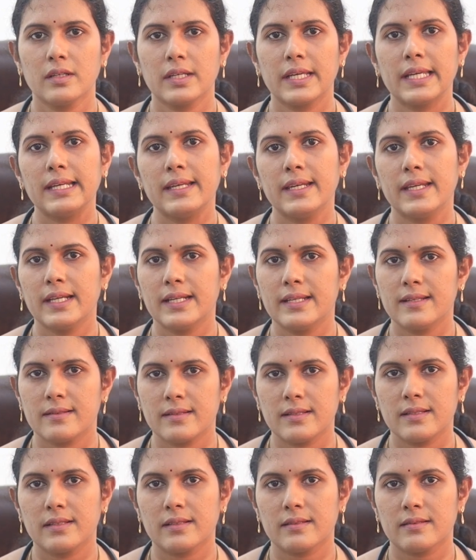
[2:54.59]
kidney
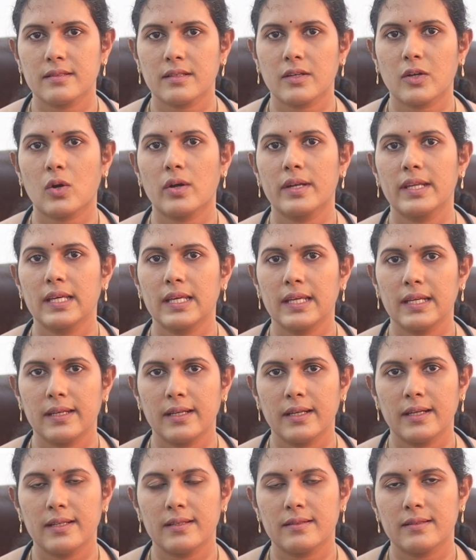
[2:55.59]
disease, chronic
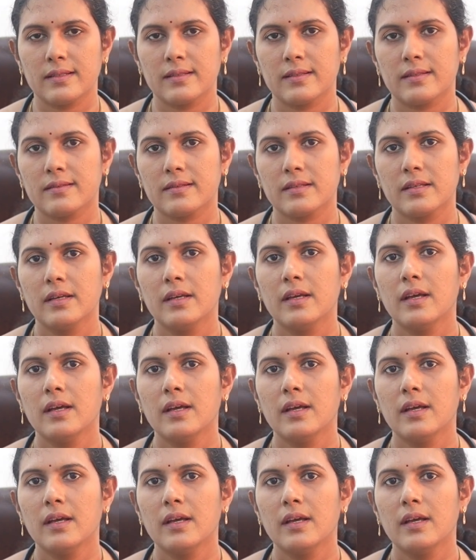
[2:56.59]
kidney disease,